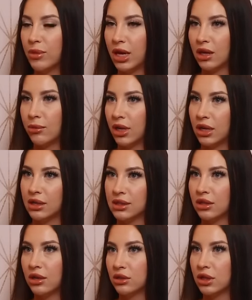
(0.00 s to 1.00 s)
making money as
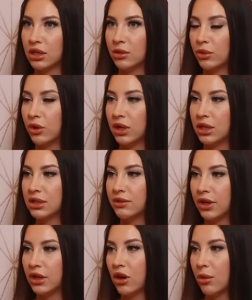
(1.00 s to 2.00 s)
a contract employee is
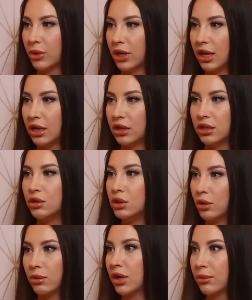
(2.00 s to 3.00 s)
very complicated and you
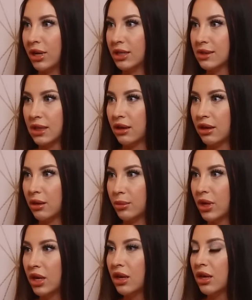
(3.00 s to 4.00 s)
don't want to mess that up.
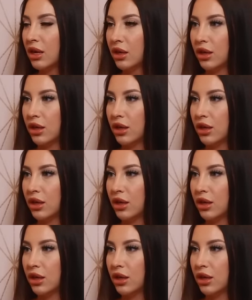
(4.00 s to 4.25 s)
Mm-hmm.